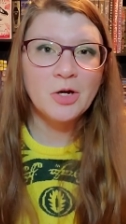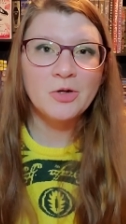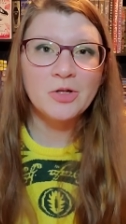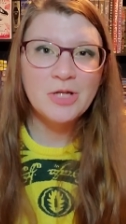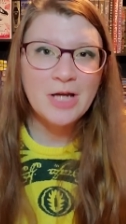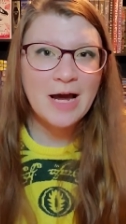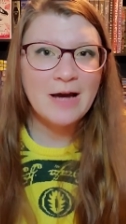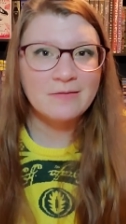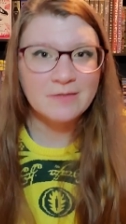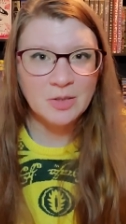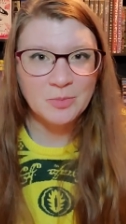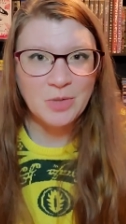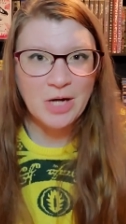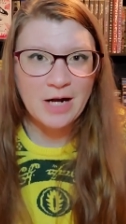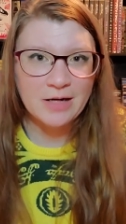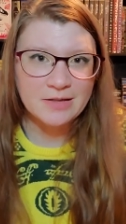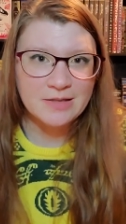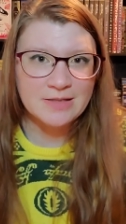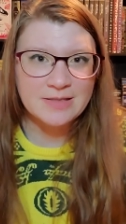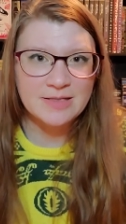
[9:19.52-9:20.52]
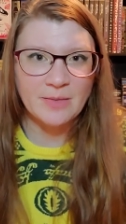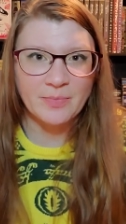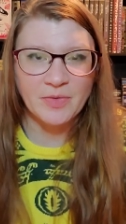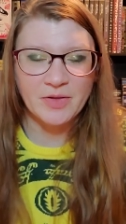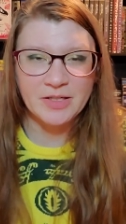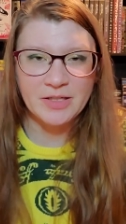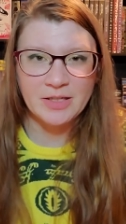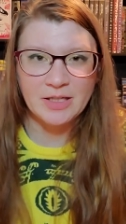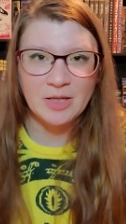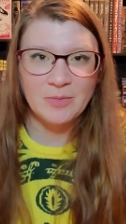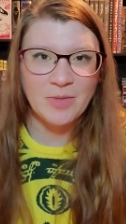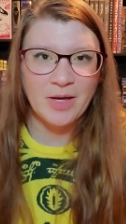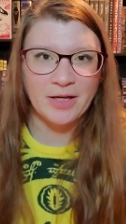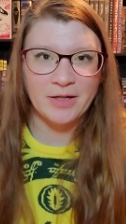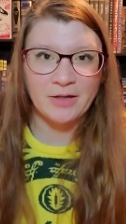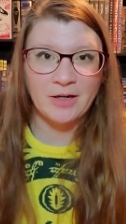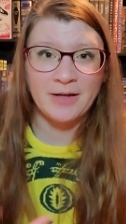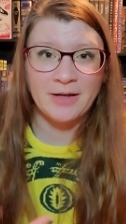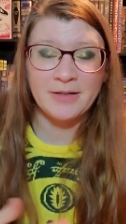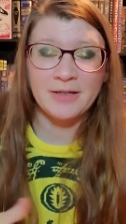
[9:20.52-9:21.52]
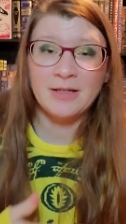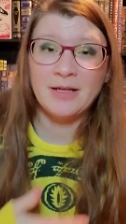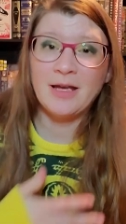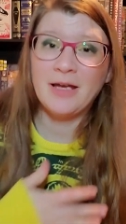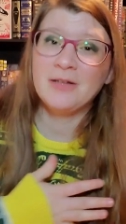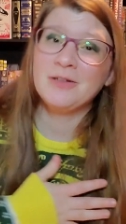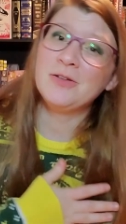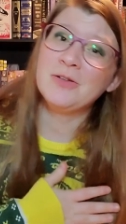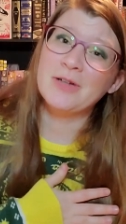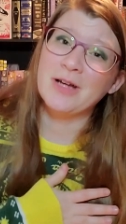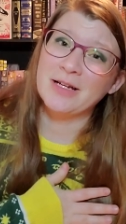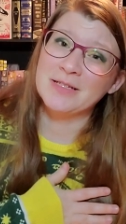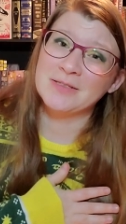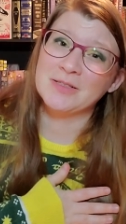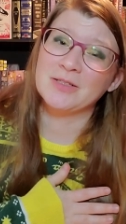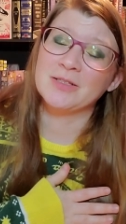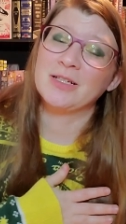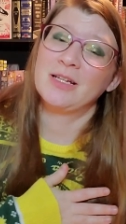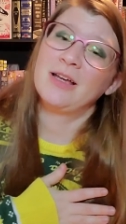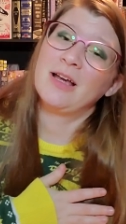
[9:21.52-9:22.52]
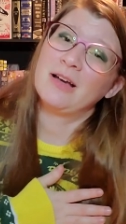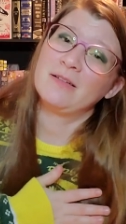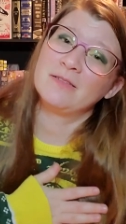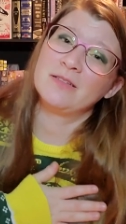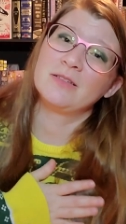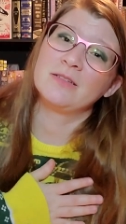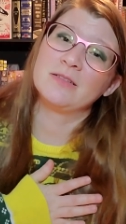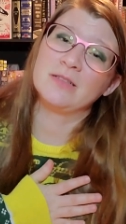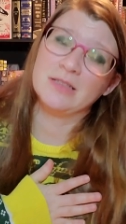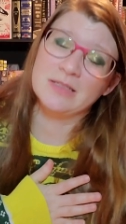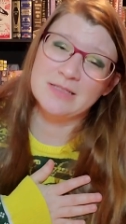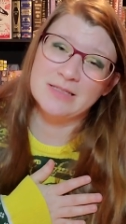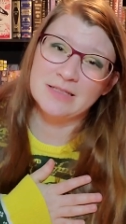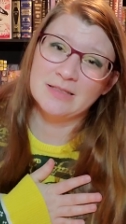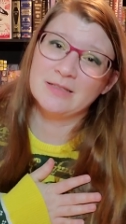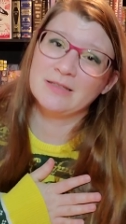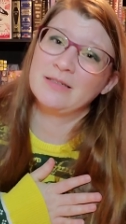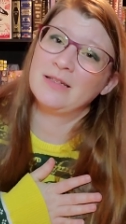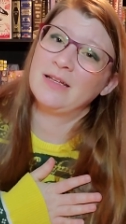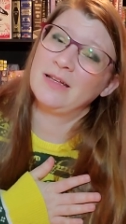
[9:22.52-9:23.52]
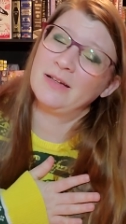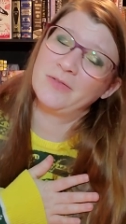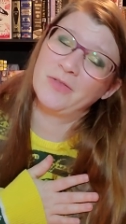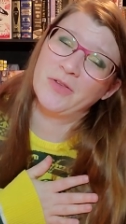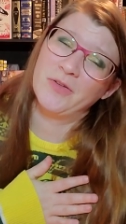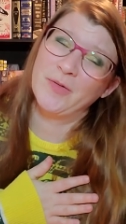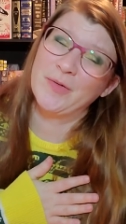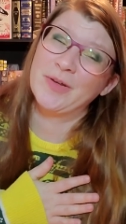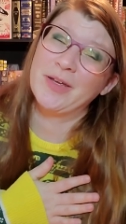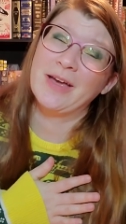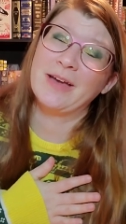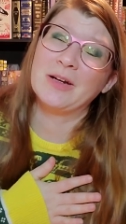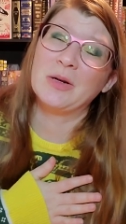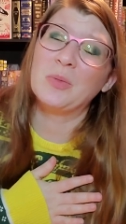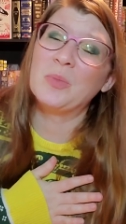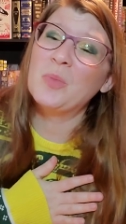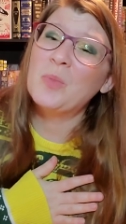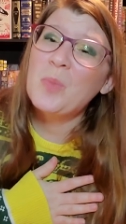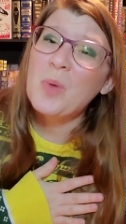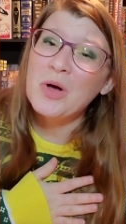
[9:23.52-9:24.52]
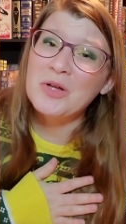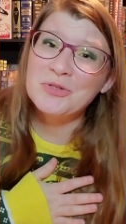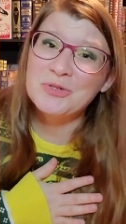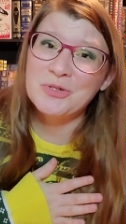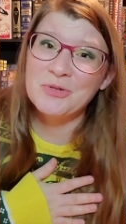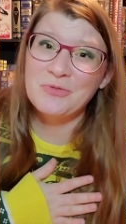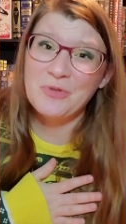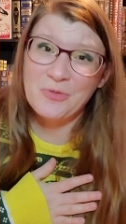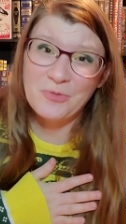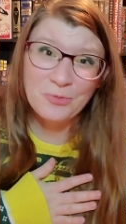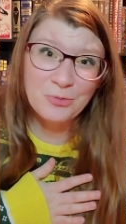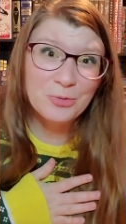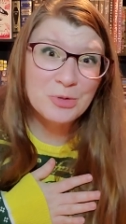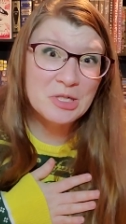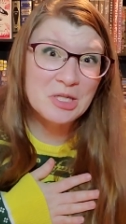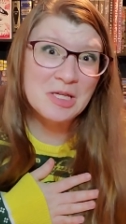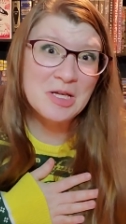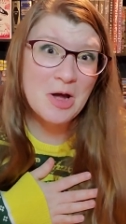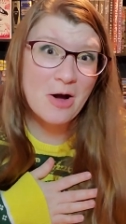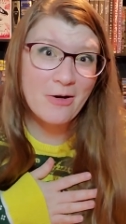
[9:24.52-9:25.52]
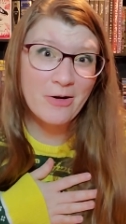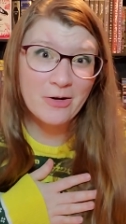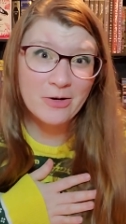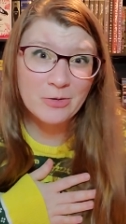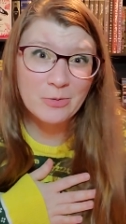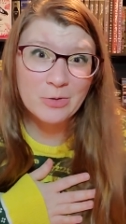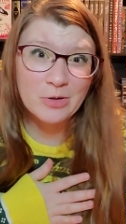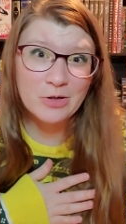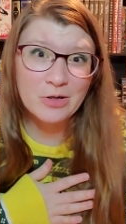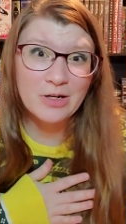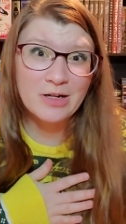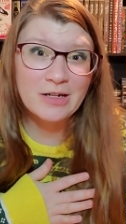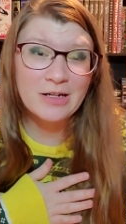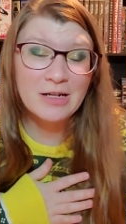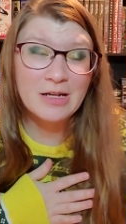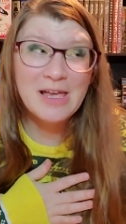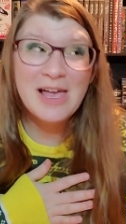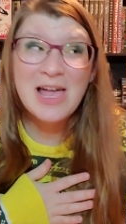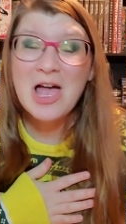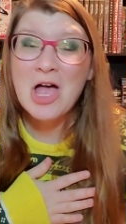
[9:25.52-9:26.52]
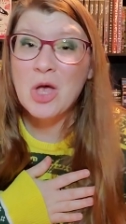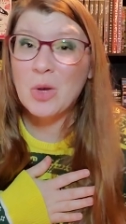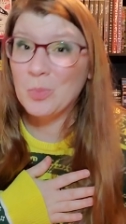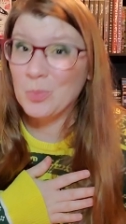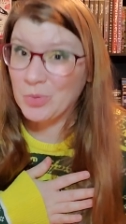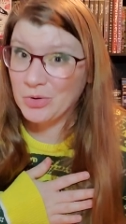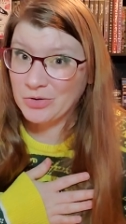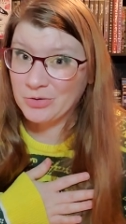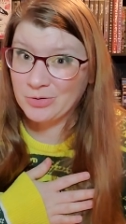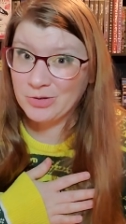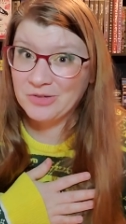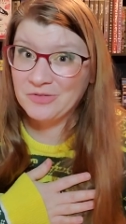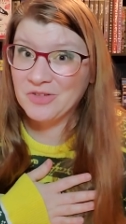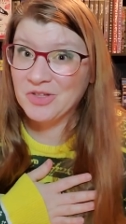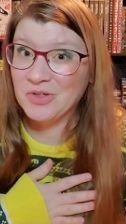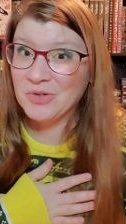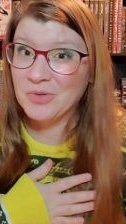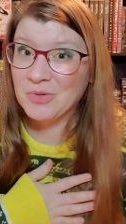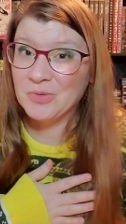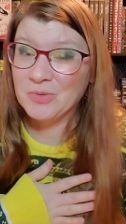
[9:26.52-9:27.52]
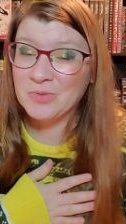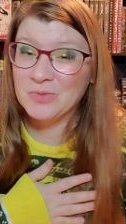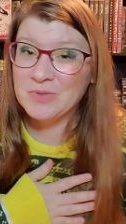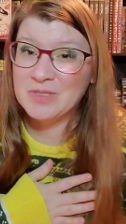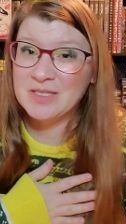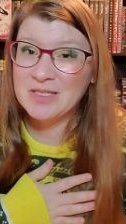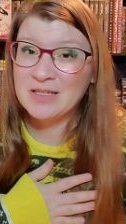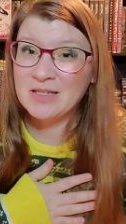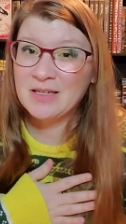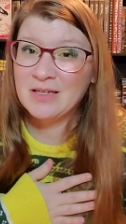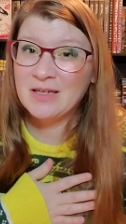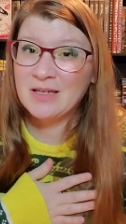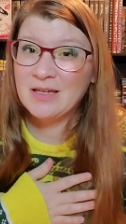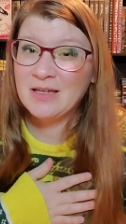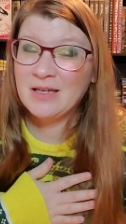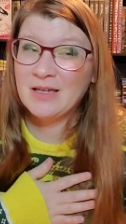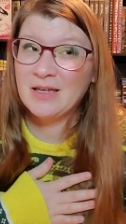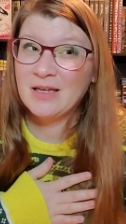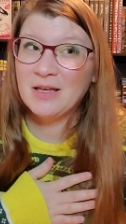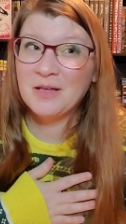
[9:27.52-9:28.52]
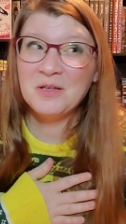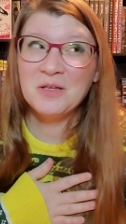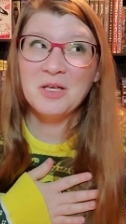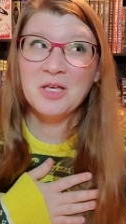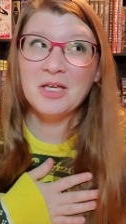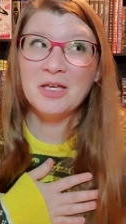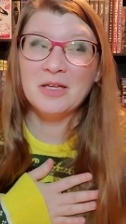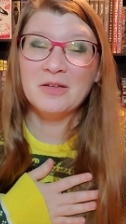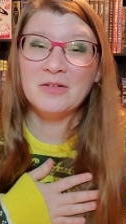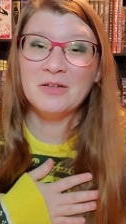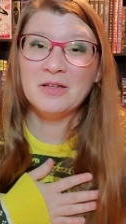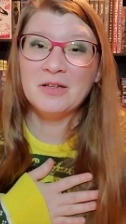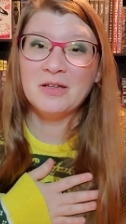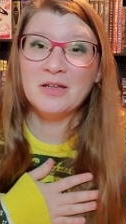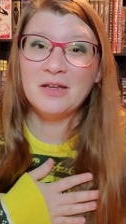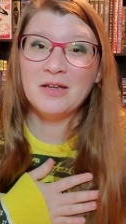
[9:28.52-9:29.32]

have to practice something to get better at it. And you guys are going to have to listen and look at a bunch of really awkward book reviews and